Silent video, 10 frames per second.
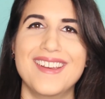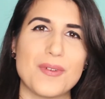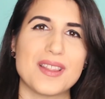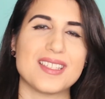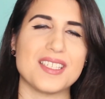
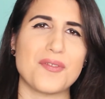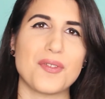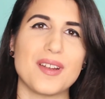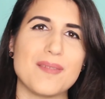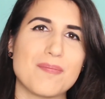with
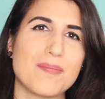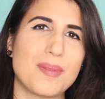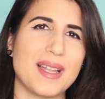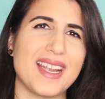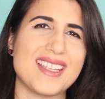different
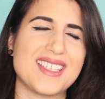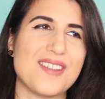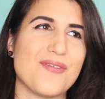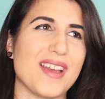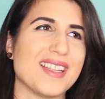plans
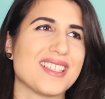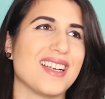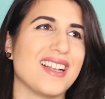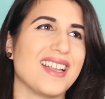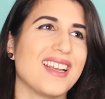and events
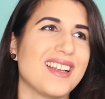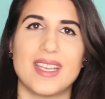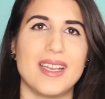on it.